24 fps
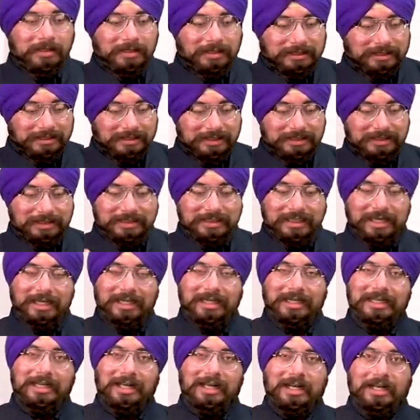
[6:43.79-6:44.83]
Since
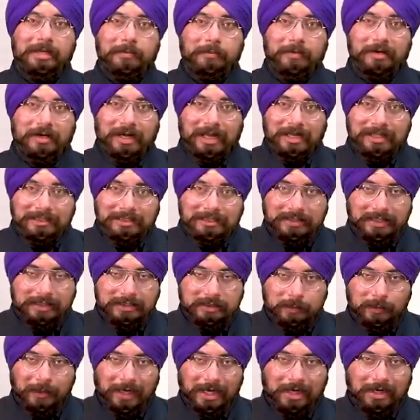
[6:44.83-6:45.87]
India liberalized
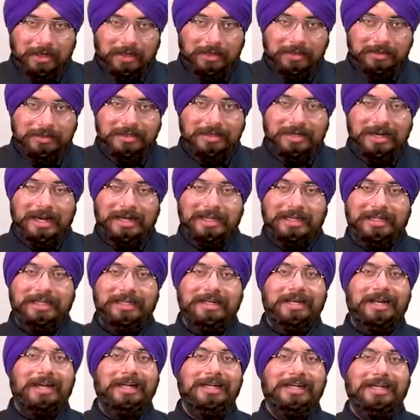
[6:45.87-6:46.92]
as well, the
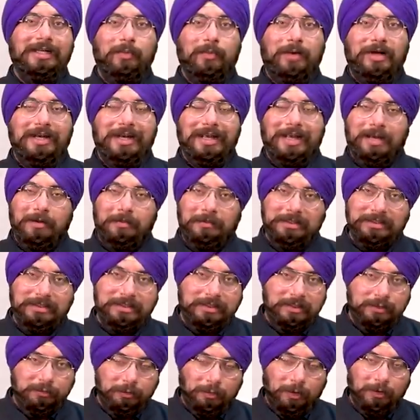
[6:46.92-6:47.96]
1991
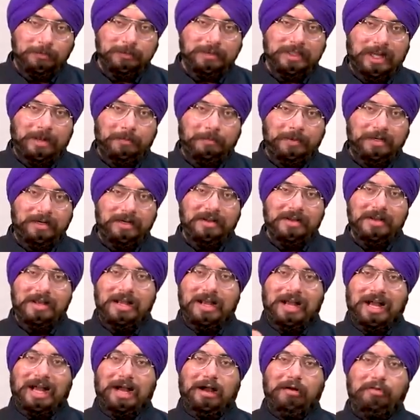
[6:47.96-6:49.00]
LPG reforms happened.
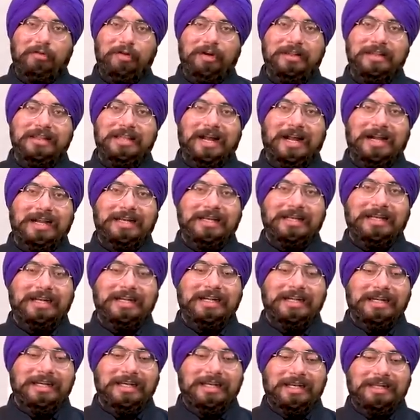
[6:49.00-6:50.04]
After that,
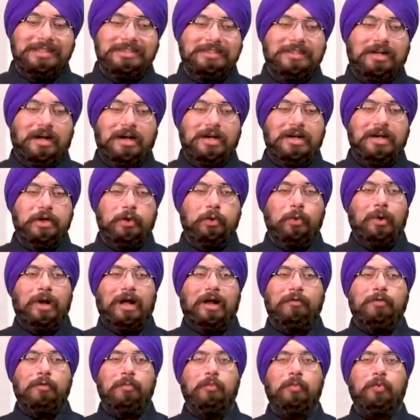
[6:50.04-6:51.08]
India started to
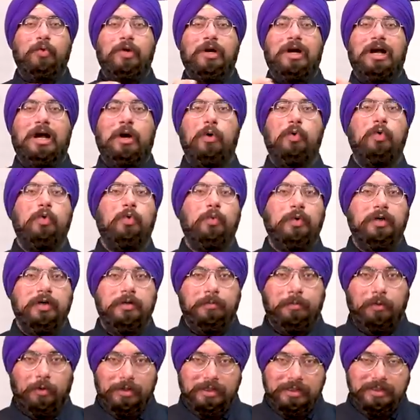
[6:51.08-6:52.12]
have a more
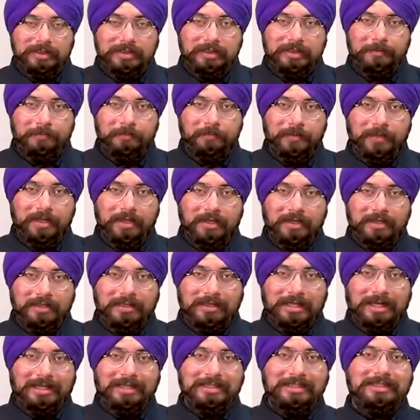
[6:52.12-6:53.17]
outward policy.
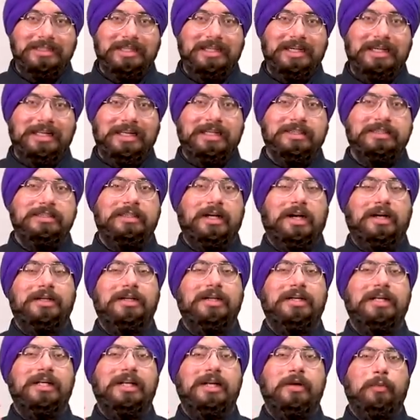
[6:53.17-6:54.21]
That is, India
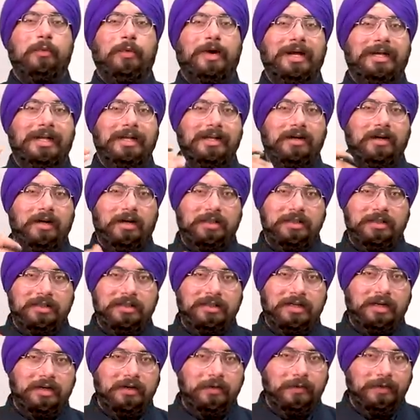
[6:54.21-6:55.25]
started inviting other
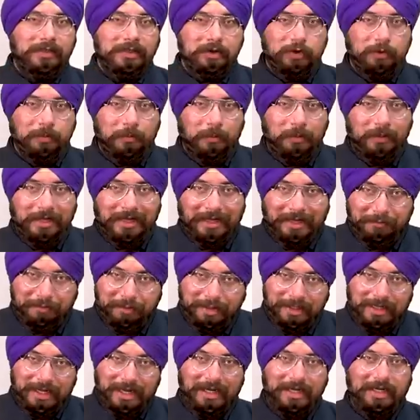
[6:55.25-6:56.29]
countries to put
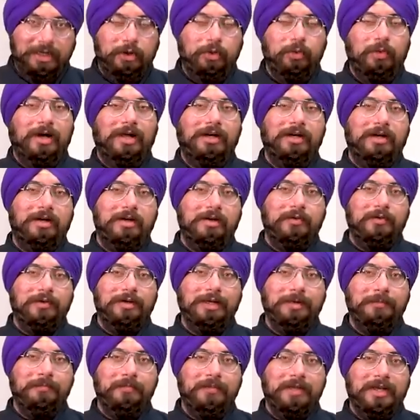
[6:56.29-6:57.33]
FDI into our country.